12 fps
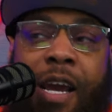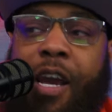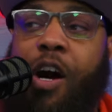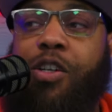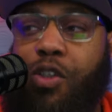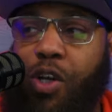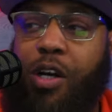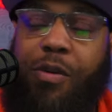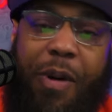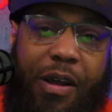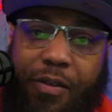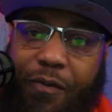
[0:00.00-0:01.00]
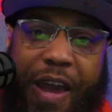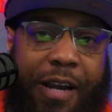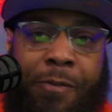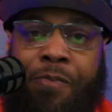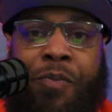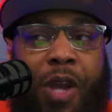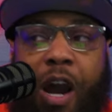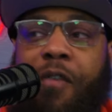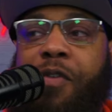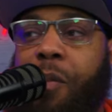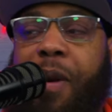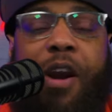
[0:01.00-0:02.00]
He also talked about the fact
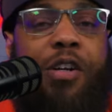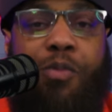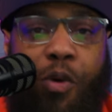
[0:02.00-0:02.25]
of the Bears